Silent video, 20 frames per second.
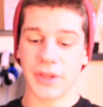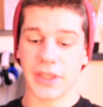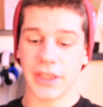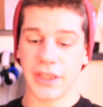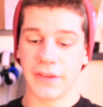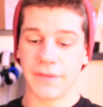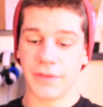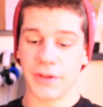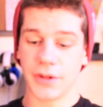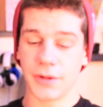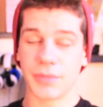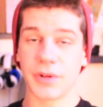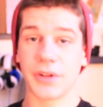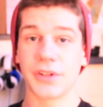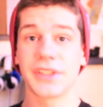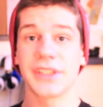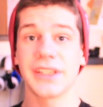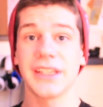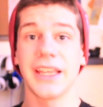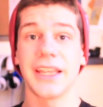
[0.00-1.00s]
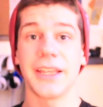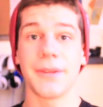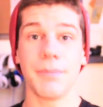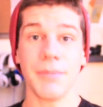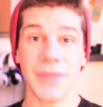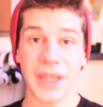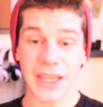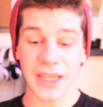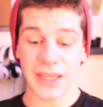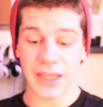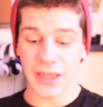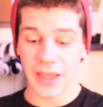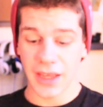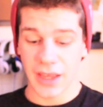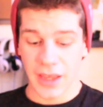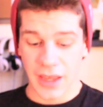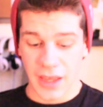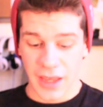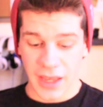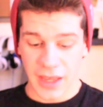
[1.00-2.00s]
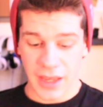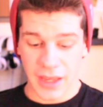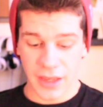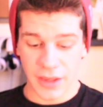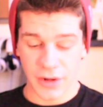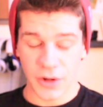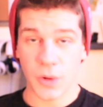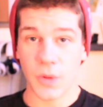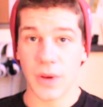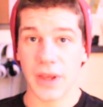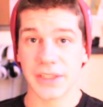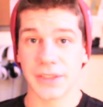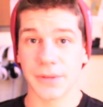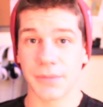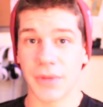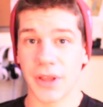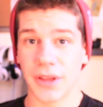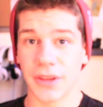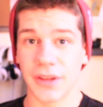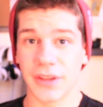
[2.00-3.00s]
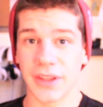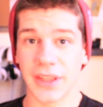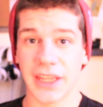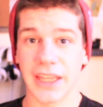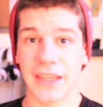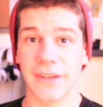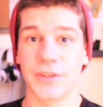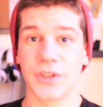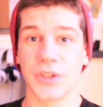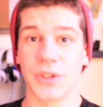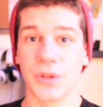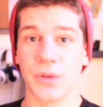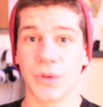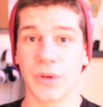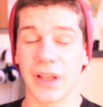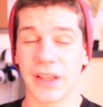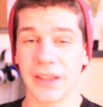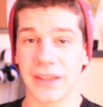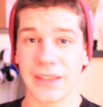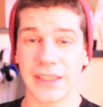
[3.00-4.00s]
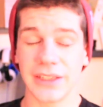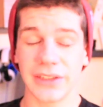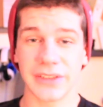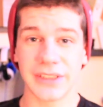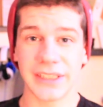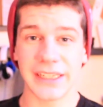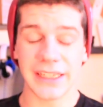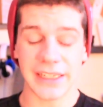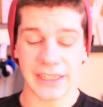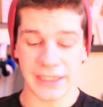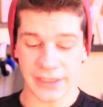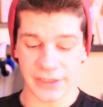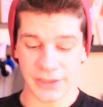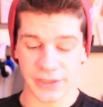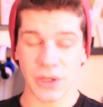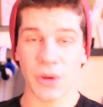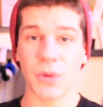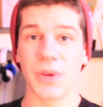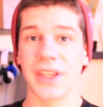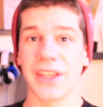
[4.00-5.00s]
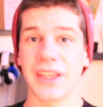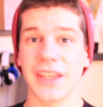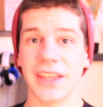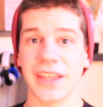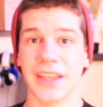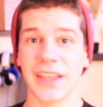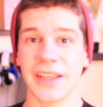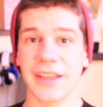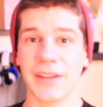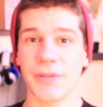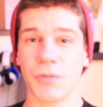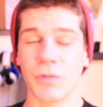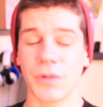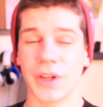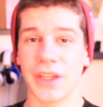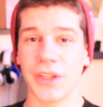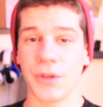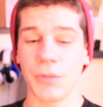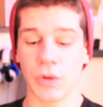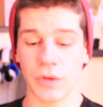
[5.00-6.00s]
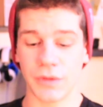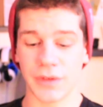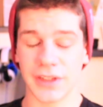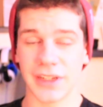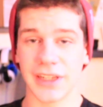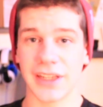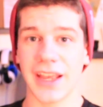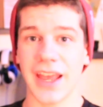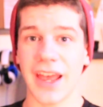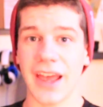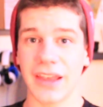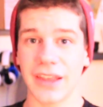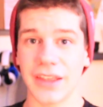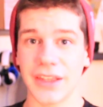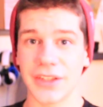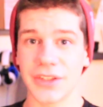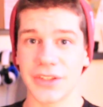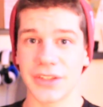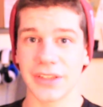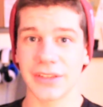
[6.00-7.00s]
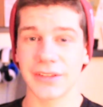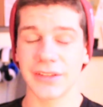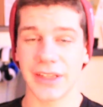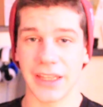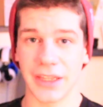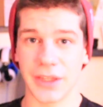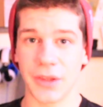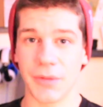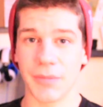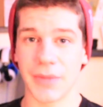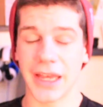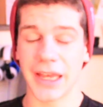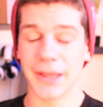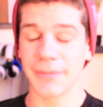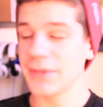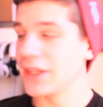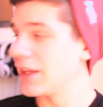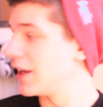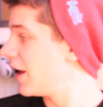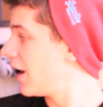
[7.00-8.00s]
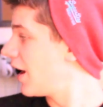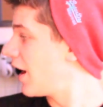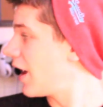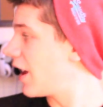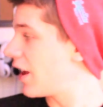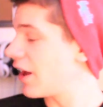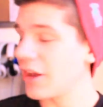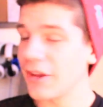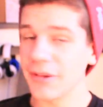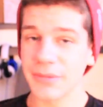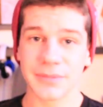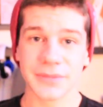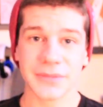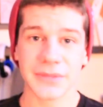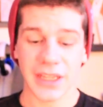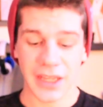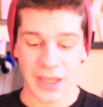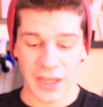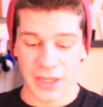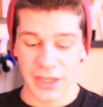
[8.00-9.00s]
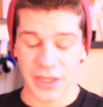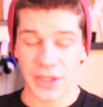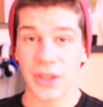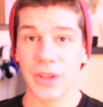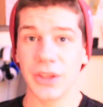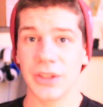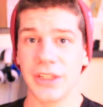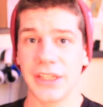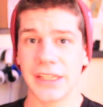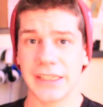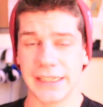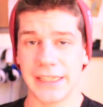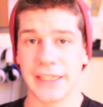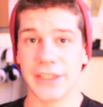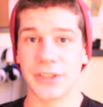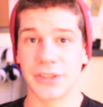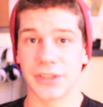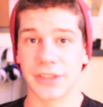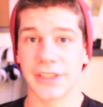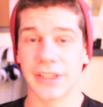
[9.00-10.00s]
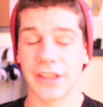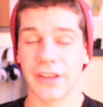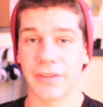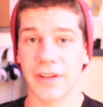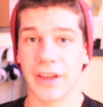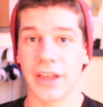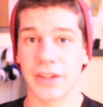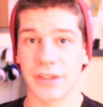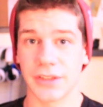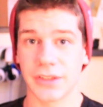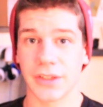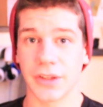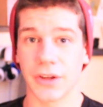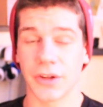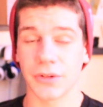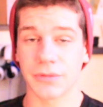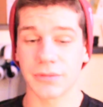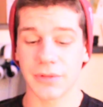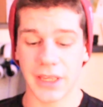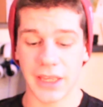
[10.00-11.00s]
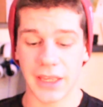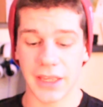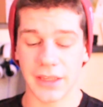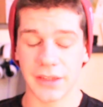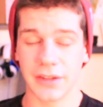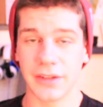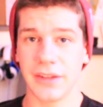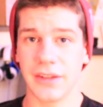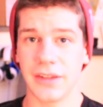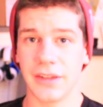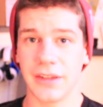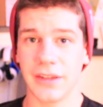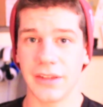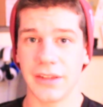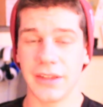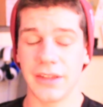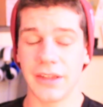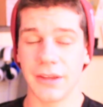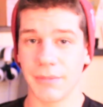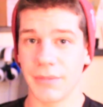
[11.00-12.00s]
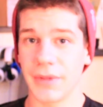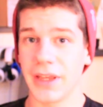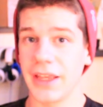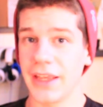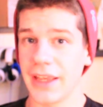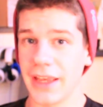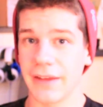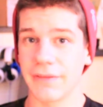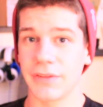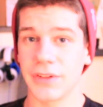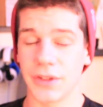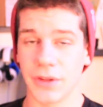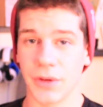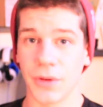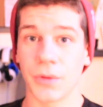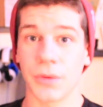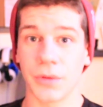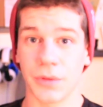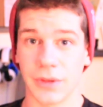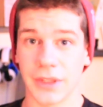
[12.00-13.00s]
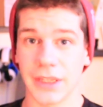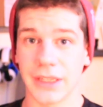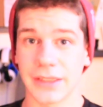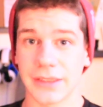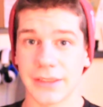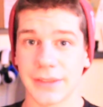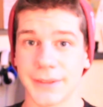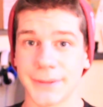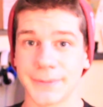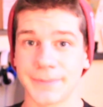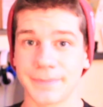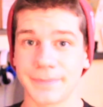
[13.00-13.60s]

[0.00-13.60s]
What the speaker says: But if you're a person like me and who has a mother that gives you a little dinky sewing kit when you move into college, thank you mom, you teach yourself how to sew, and you might have to go through this.